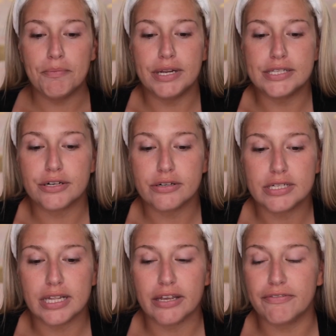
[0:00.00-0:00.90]
but it starts
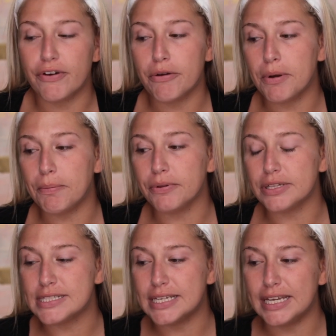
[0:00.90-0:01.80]
to like foam up on
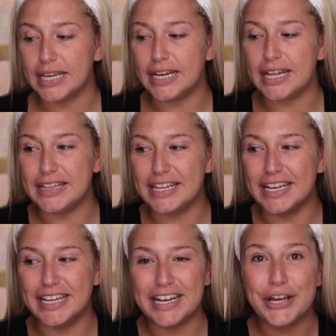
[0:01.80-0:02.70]
the skin and
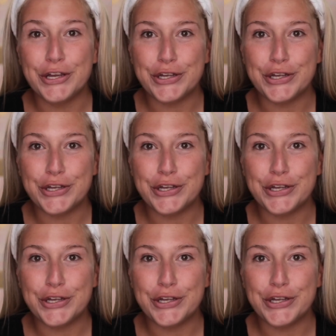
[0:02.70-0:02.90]
then